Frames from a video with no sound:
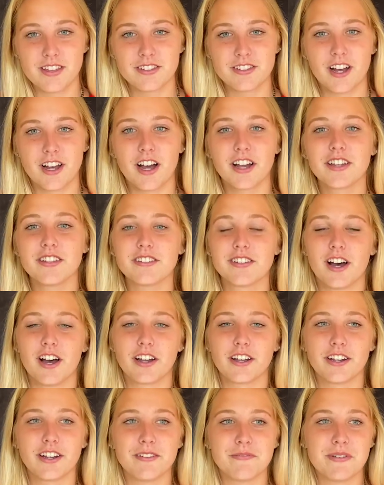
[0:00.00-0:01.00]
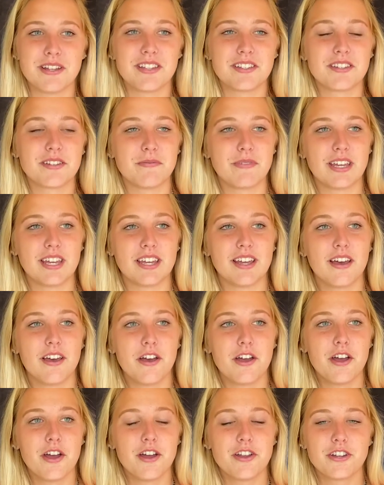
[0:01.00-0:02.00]
Saucon Soccer means to me
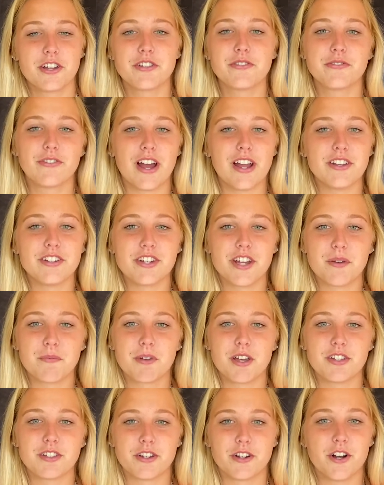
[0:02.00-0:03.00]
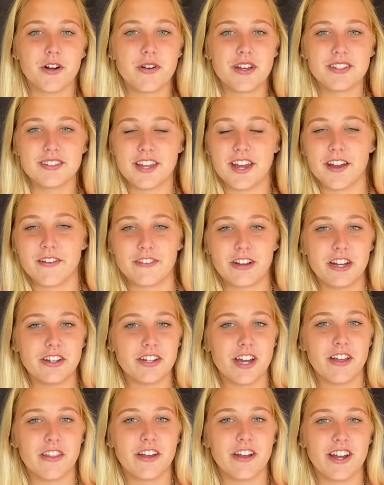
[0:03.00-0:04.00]
just friendship, because you're always there for each
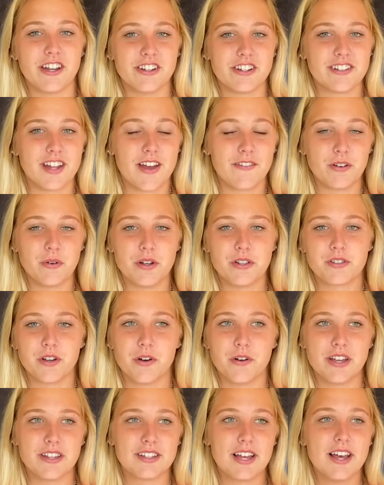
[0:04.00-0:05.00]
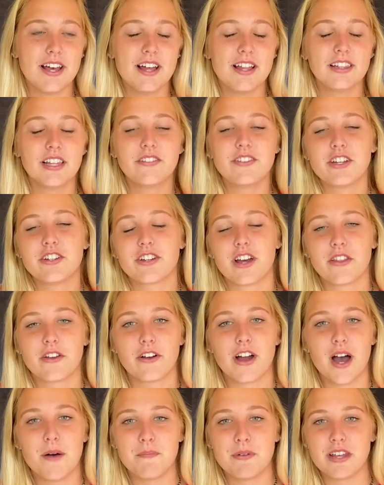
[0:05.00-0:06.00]
other and just everyone's always lifting each other
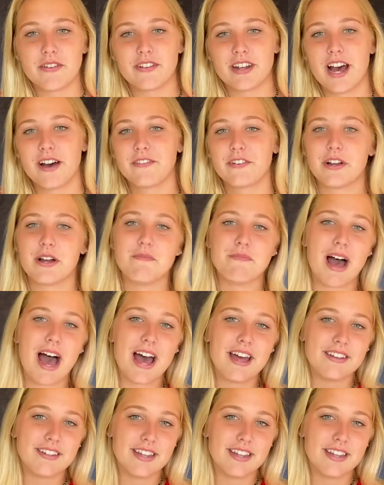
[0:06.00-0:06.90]
up. And even after a bad